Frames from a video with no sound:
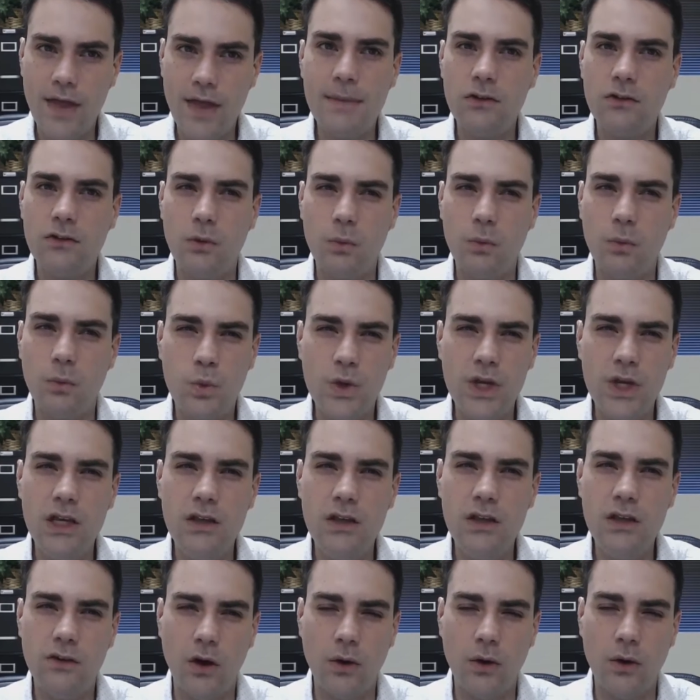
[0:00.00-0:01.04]
That means that
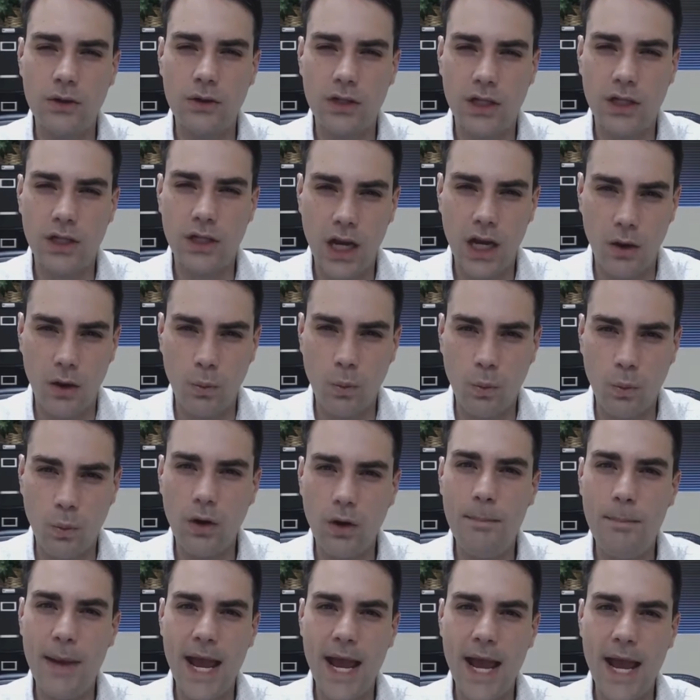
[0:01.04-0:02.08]
we don't care.
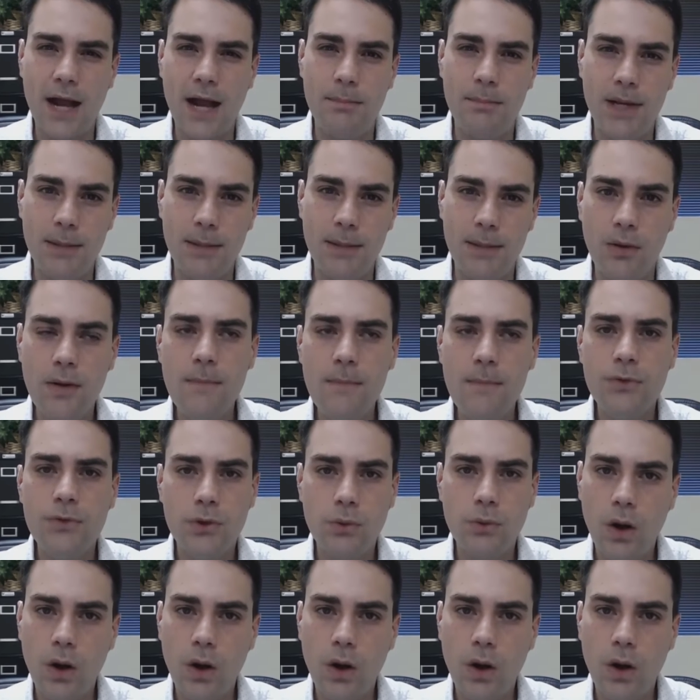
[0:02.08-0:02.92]
We're bad people.